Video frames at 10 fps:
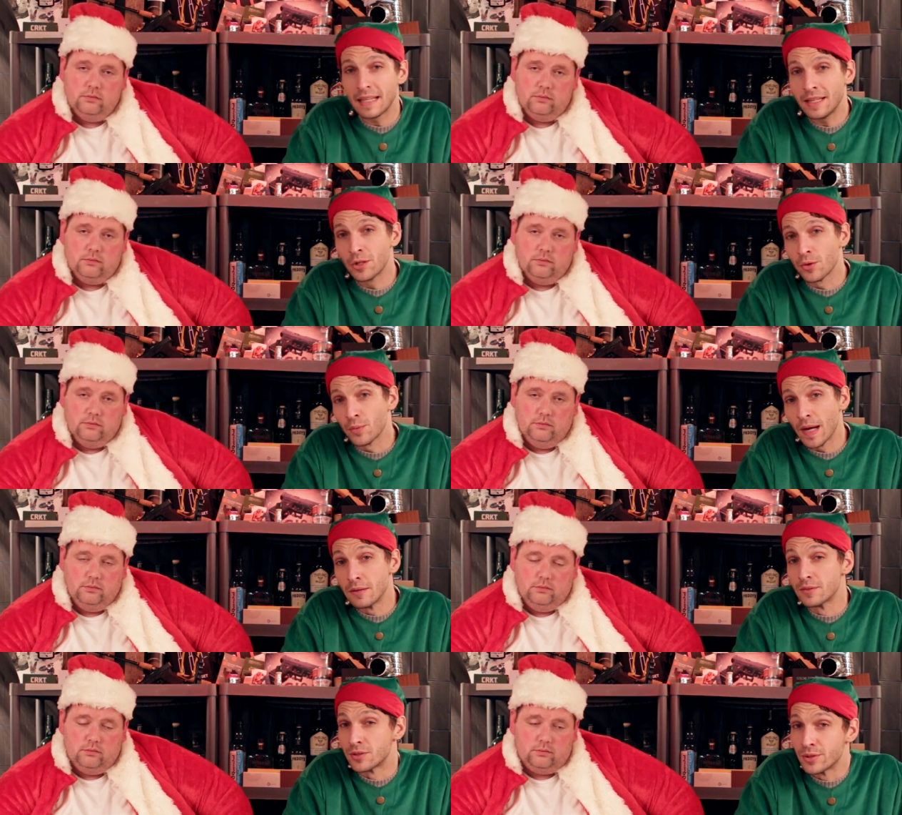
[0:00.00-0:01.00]
Speaker 1: heater
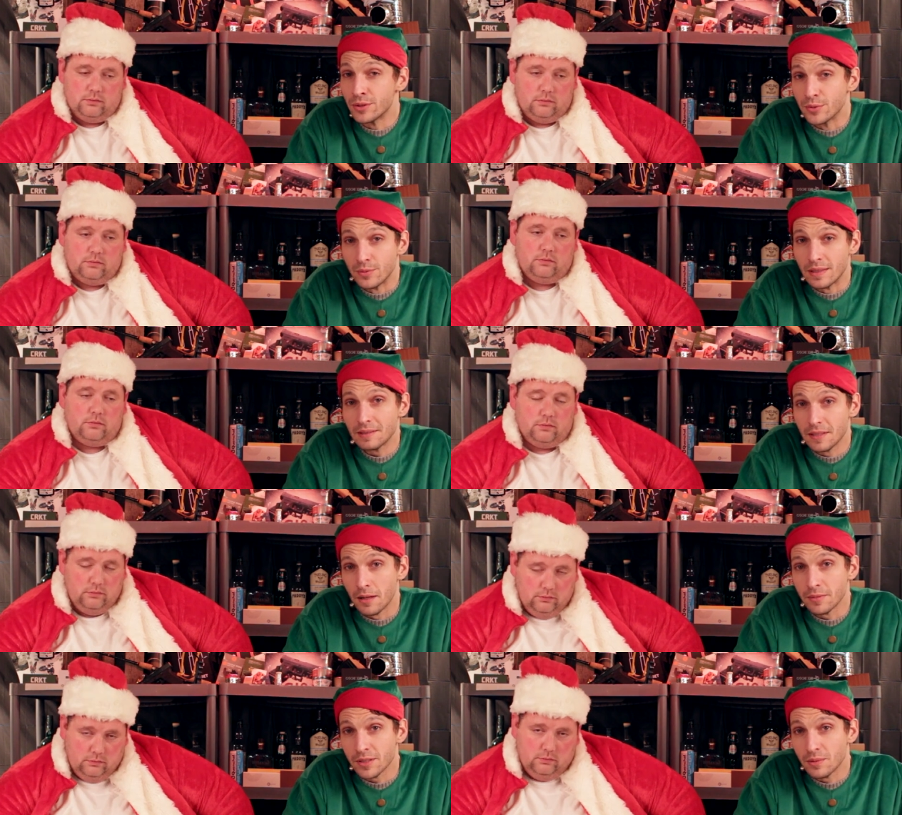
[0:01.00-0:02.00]
round two
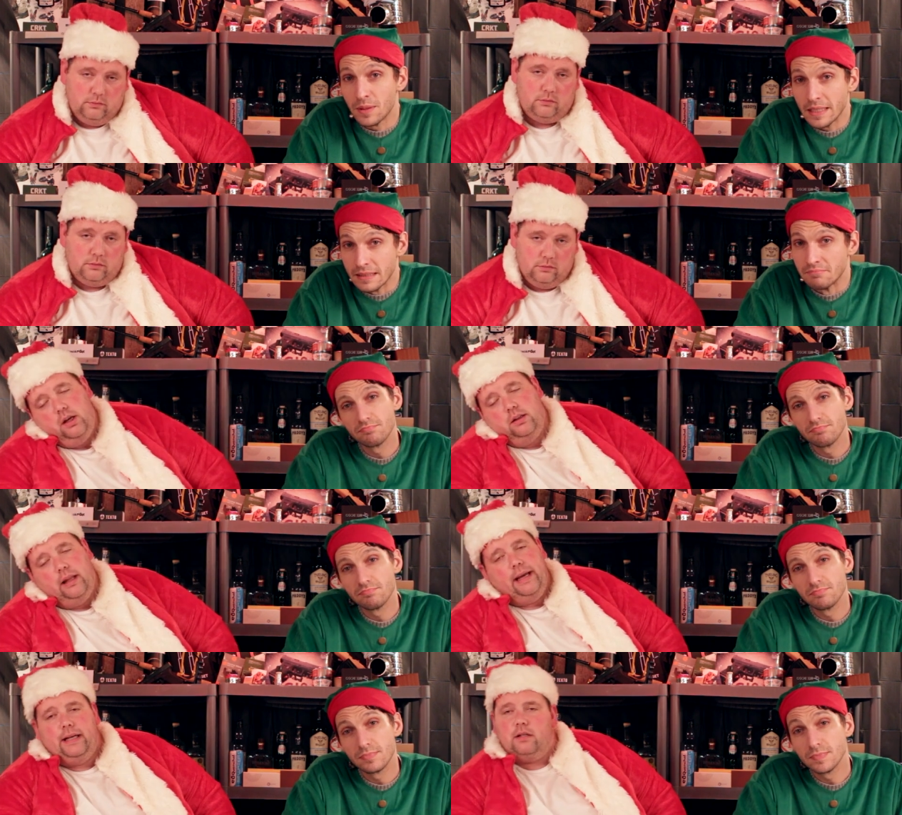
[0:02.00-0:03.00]
coming your way.
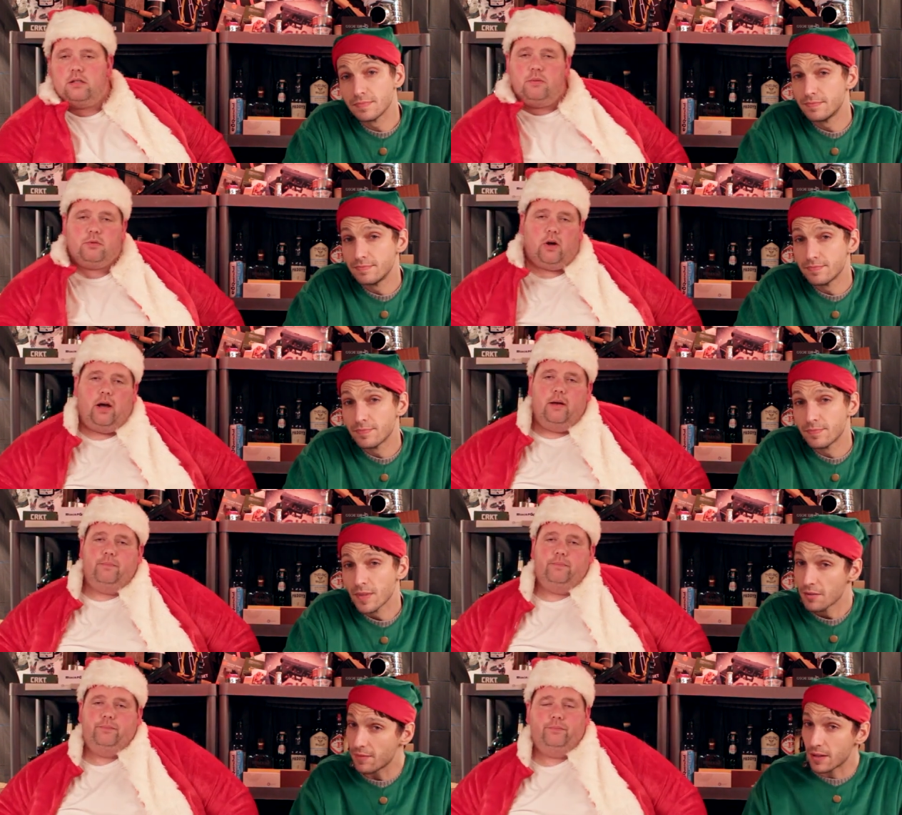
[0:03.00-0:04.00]
Like, subscribe,
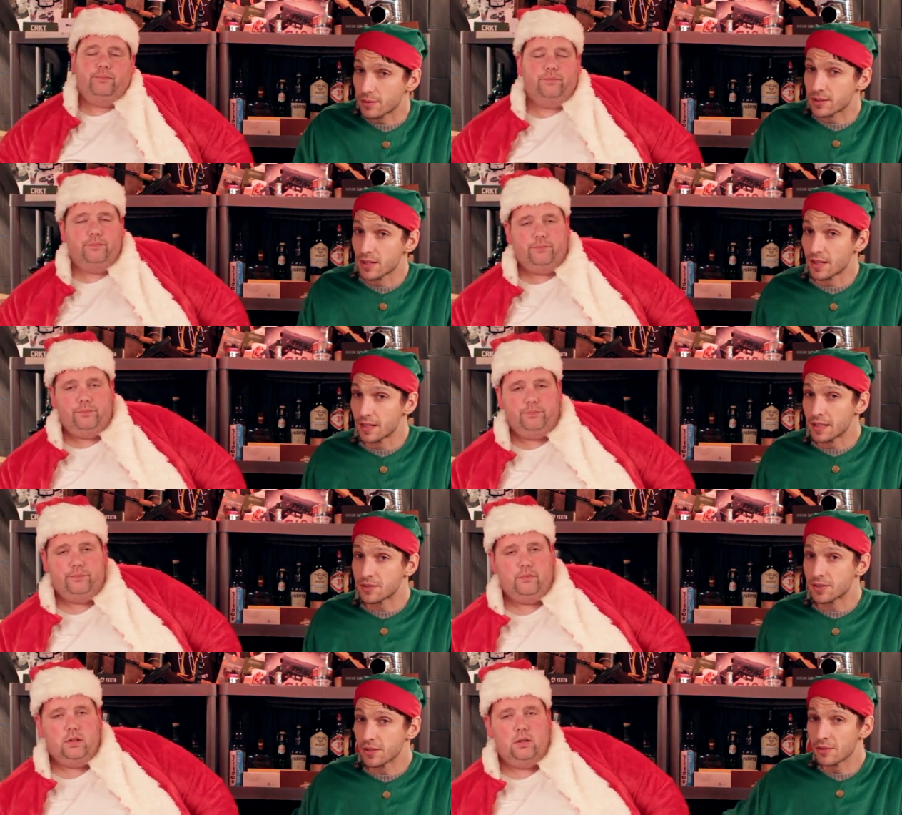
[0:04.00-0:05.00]
follow us on
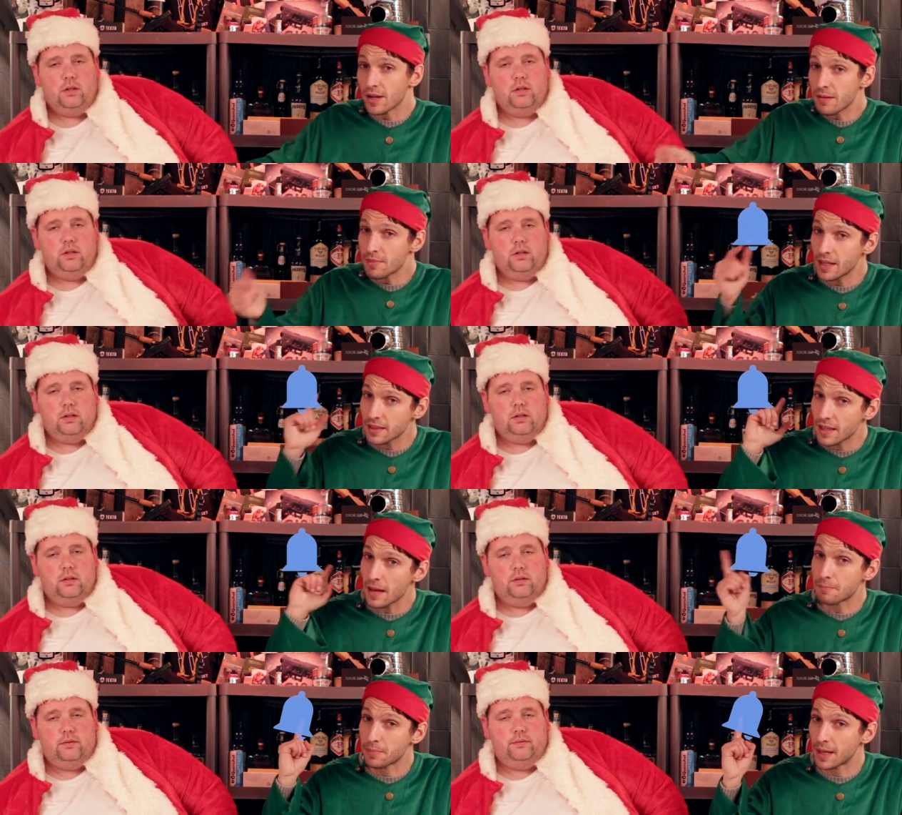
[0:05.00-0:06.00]
Instagram,
Speaker 2: hit
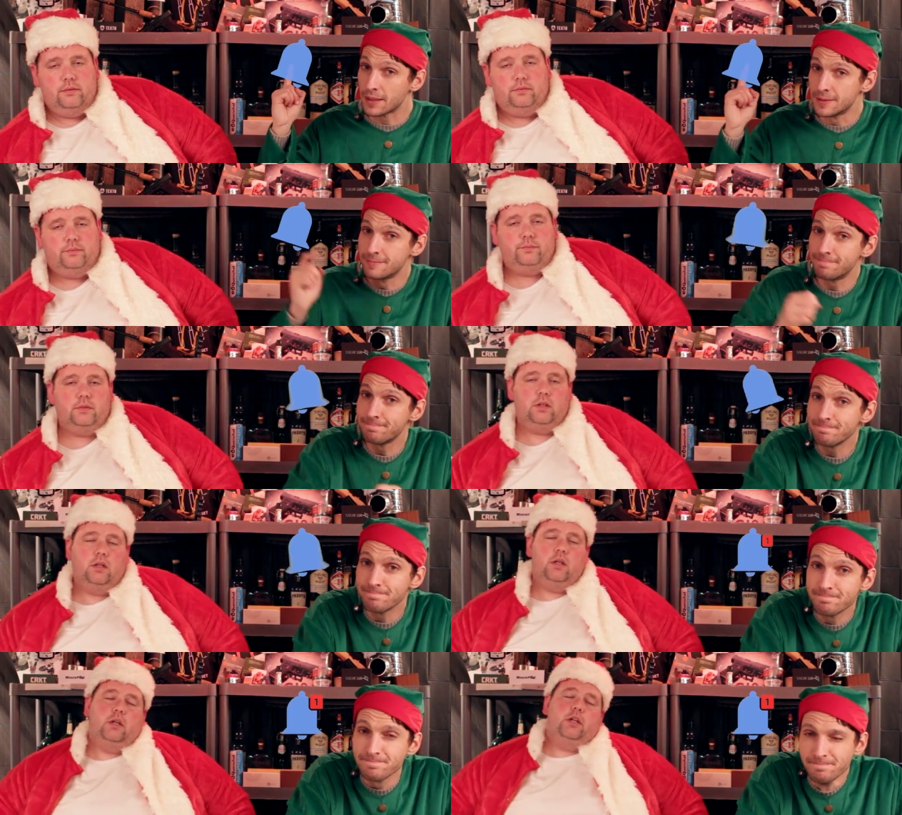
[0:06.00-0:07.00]
that bell.
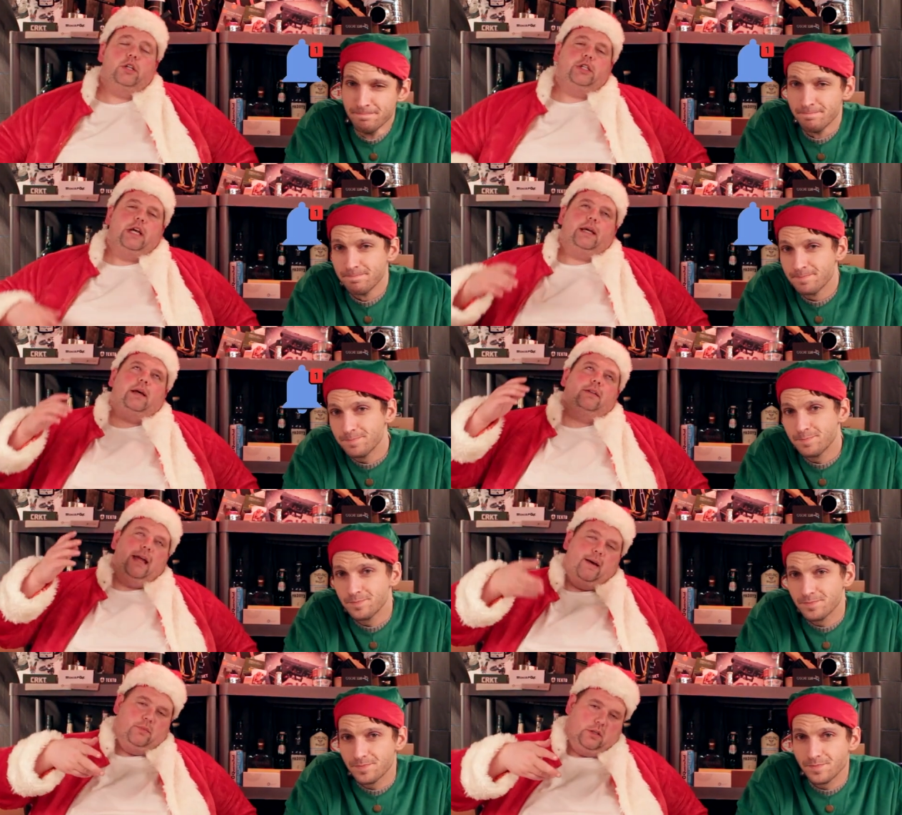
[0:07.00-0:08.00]
Check out the
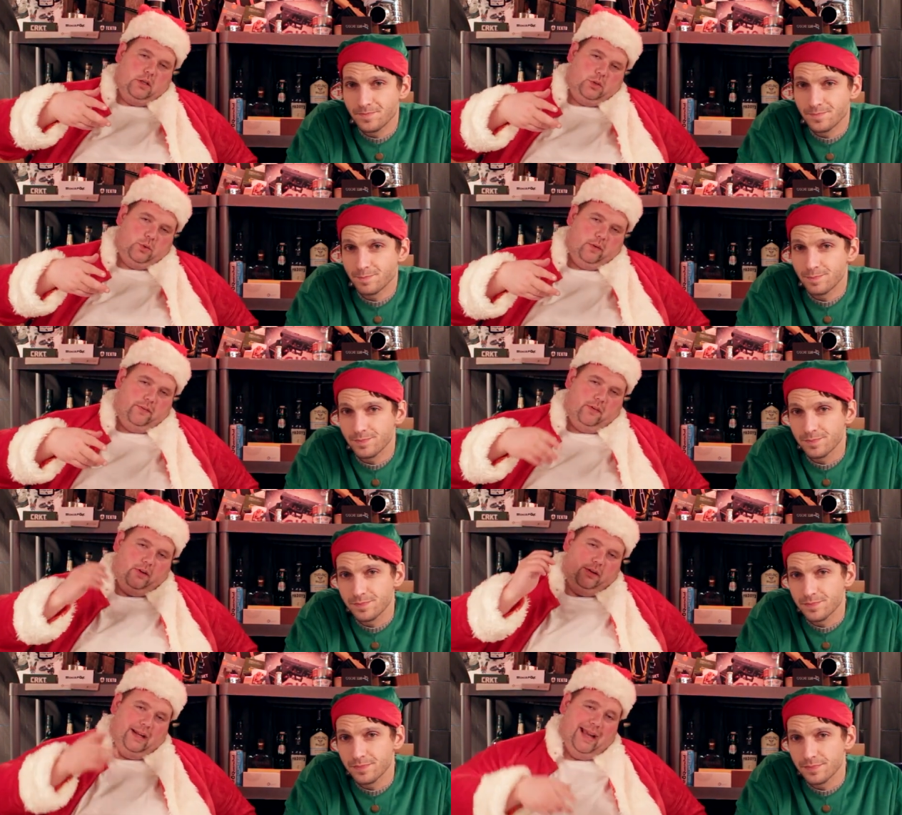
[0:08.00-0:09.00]
Amazon
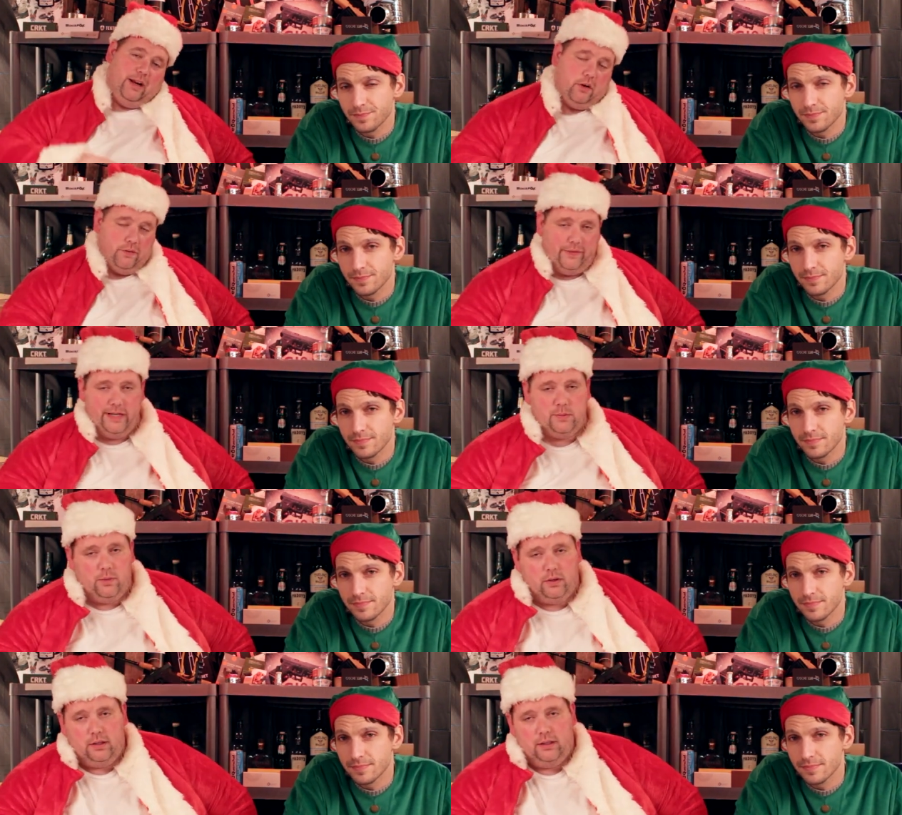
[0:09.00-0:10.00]
storefront and our
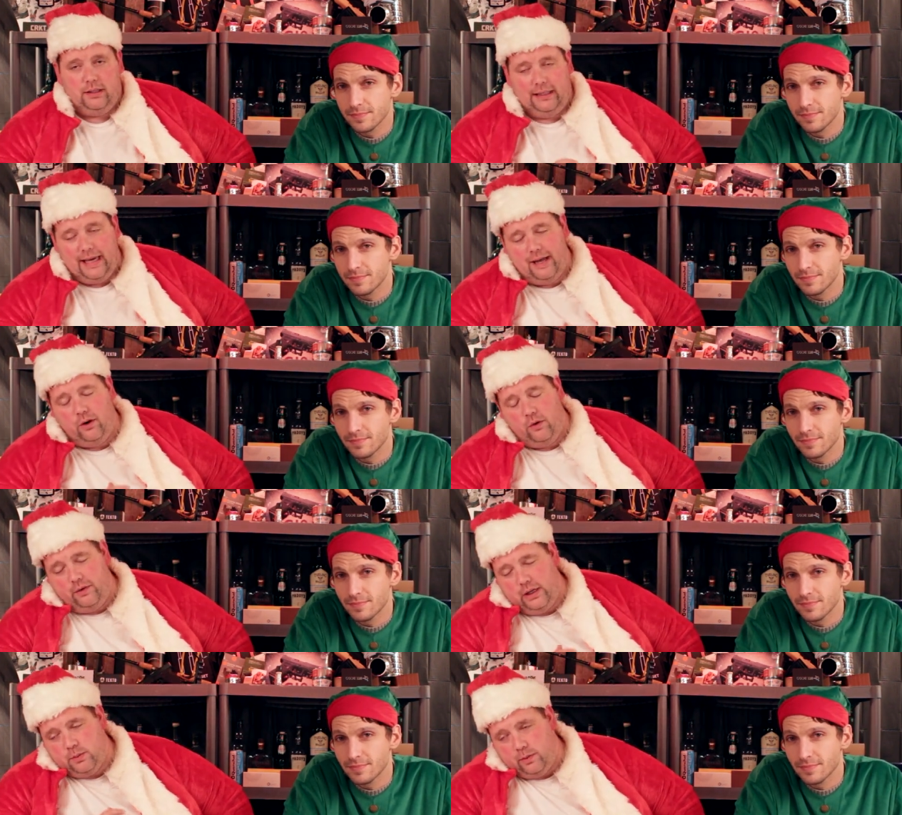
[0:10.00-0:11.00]
Facebook. Get our
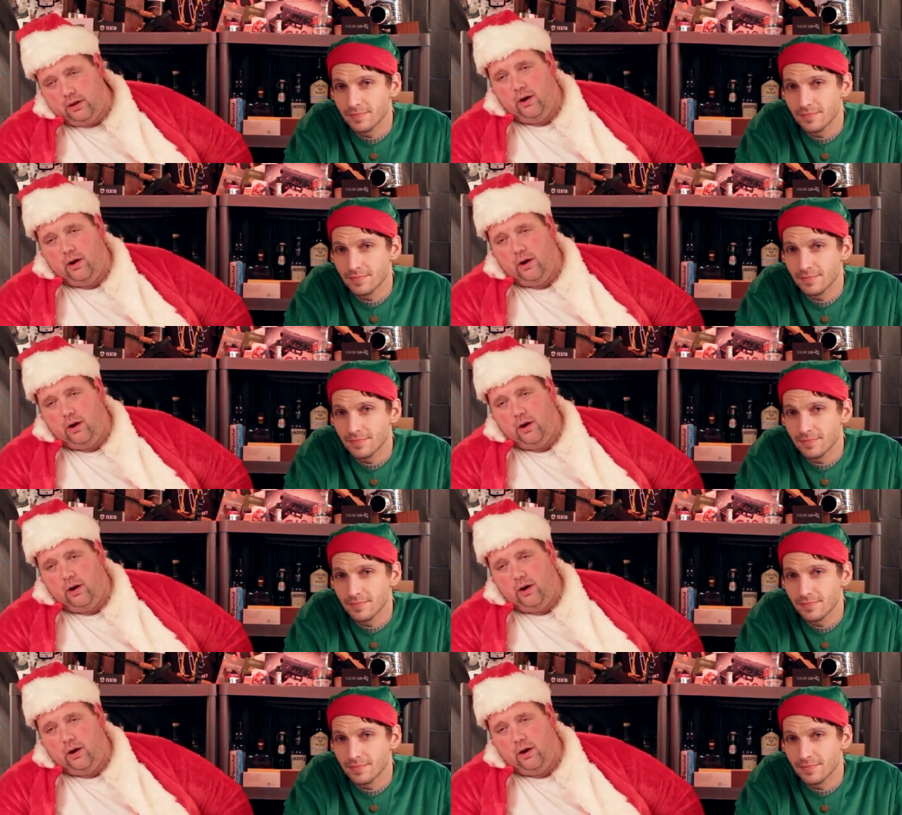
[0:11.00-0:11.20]
Facebook